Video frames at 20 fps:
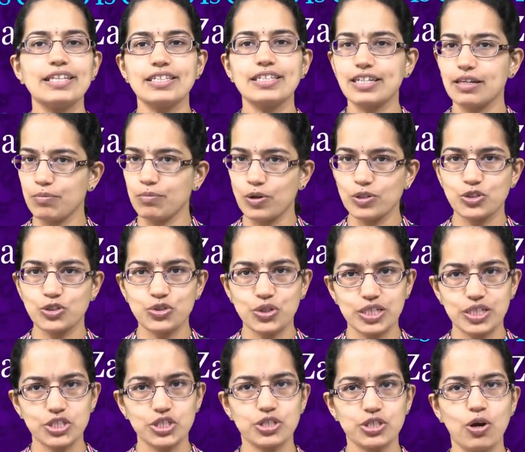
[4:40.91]
and the
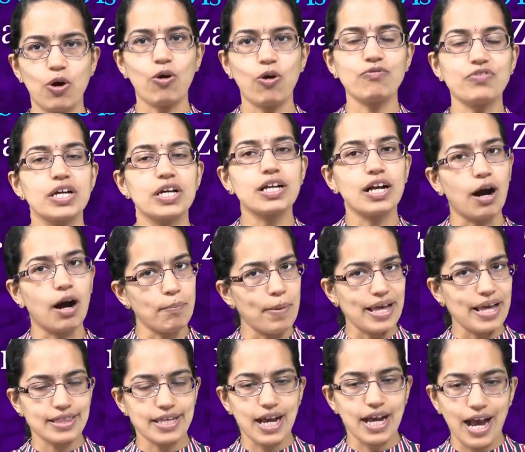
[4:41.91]
demonstration of the
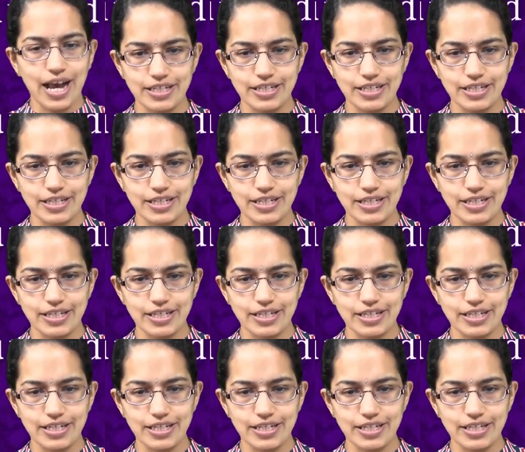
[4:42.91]
cup and the